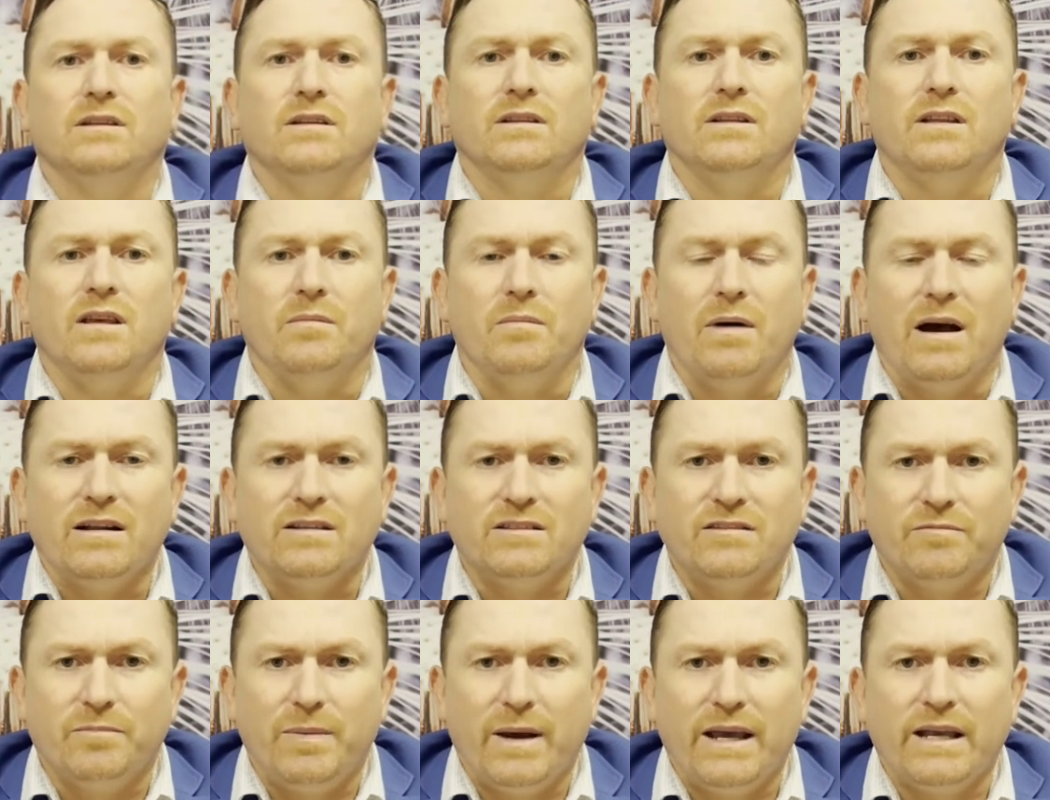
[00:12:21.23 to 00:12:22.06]
The amount
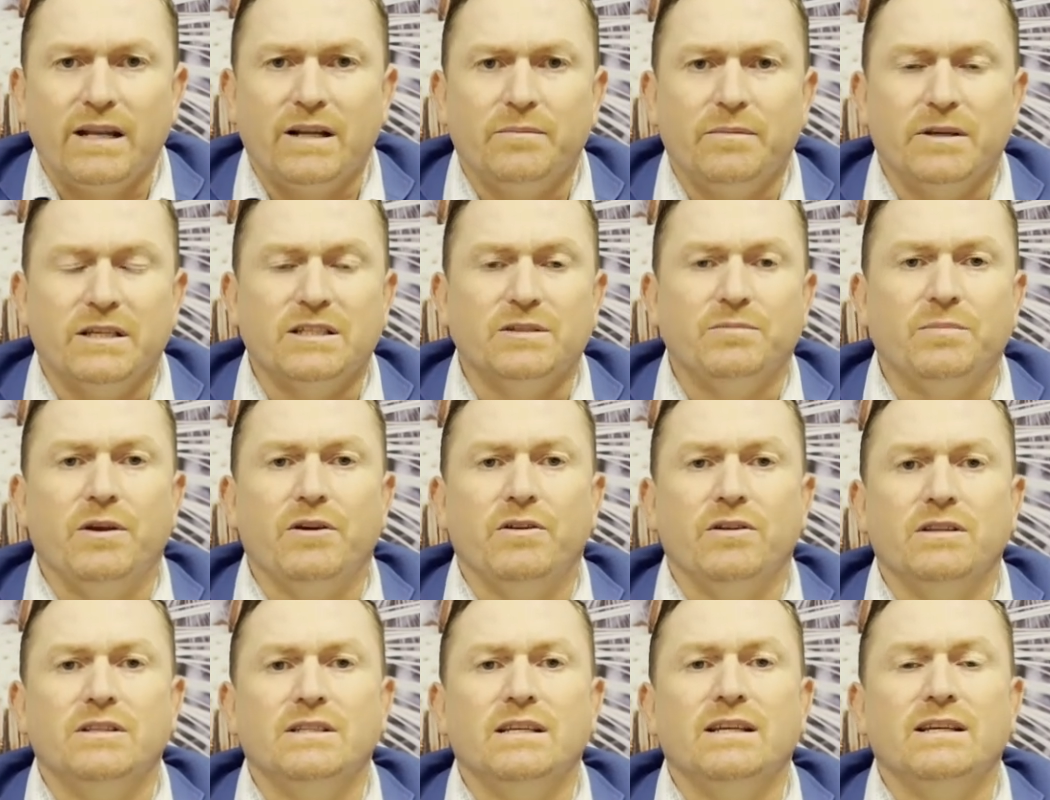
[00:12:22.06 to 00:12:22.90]
of pain I'm
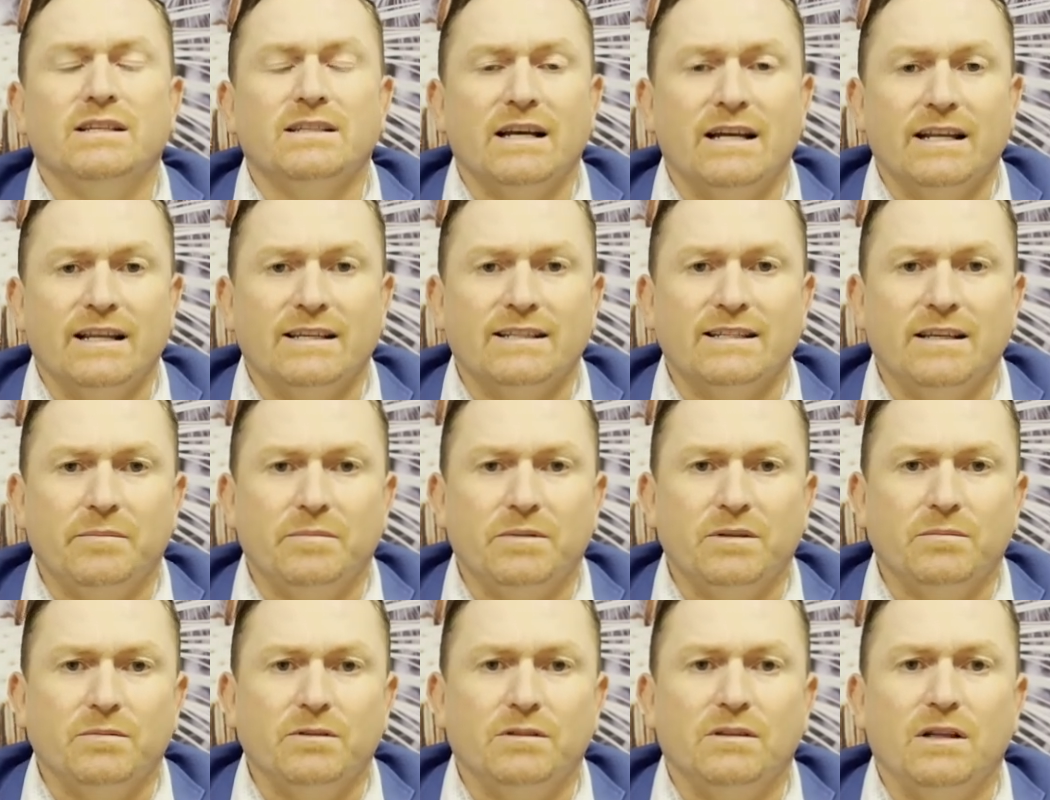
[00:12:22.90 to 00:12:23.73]
experiencing is
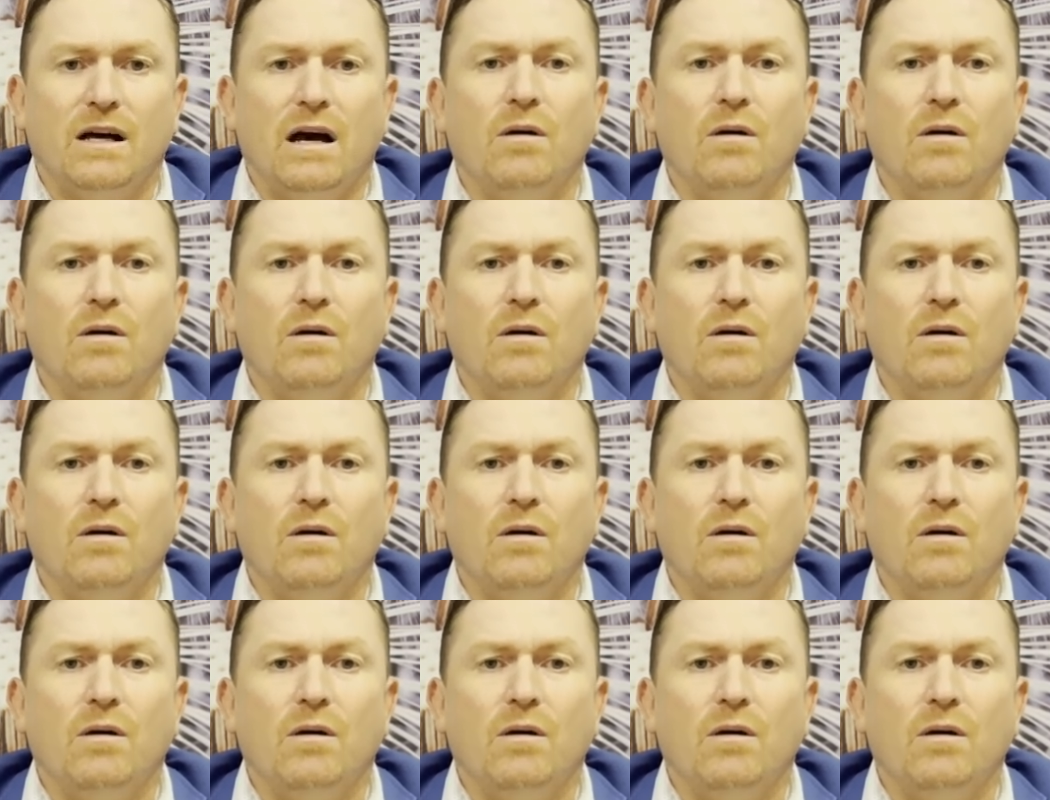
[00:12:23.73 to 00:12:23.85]
unacceptable.